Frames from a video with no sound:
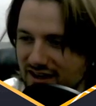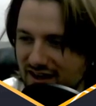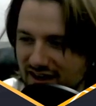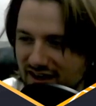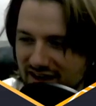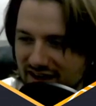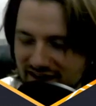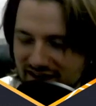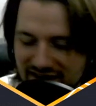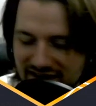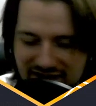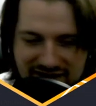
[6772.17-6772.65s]

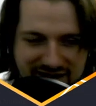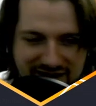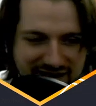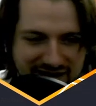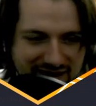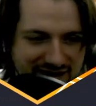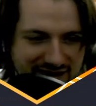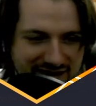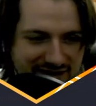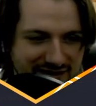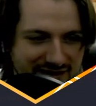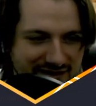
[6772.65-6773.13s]

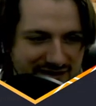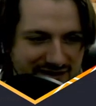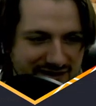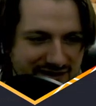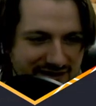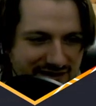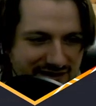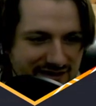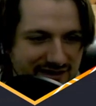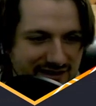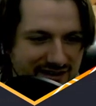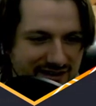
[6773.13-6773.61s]
I
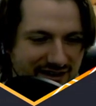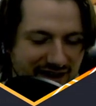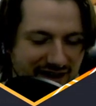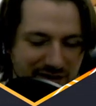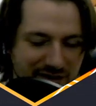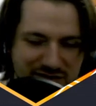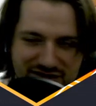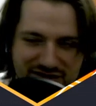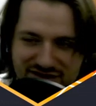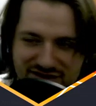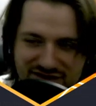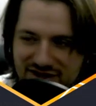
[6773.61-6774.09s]

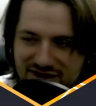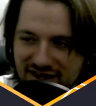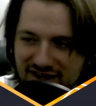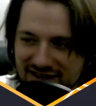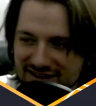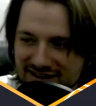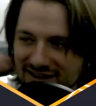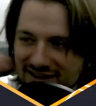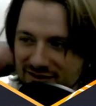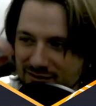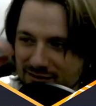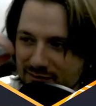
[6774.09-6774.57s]
was just
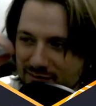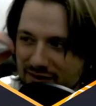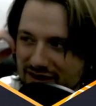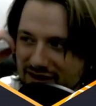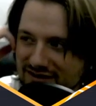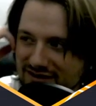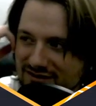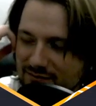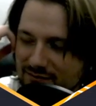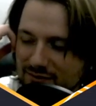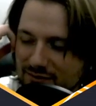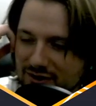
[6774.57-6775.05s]
checking out the
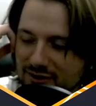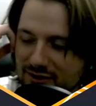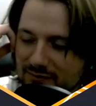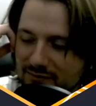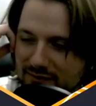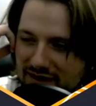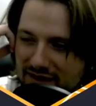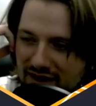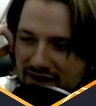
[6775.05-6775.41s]
price of Burp.